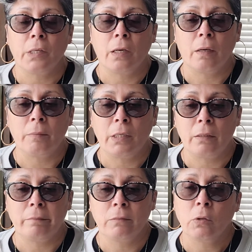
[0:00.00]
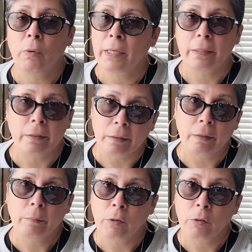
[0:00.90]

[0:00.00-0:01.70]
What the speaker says: I mean, the weight didn't come